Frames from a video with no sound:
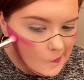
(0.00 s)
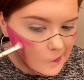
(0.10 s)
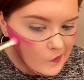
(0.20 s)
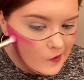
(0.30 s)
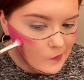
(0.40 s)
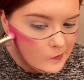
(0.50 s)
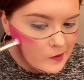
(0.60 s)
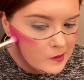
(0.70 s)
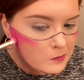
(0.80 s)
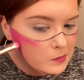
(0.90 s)
That way we
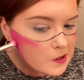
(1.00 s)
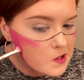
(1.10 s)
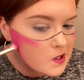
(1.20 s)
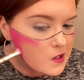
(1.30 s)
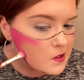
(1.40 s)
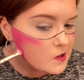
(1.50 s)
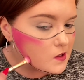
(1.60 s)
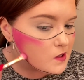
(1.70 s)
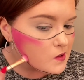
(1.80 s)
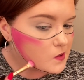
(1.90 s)
can blend it into
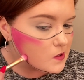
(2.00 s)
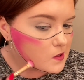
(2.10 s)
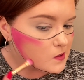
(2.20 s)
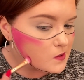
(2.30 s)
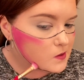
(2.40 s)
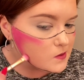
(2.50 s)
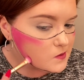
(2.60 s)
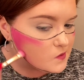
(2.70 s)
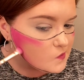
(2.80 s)
the other colors.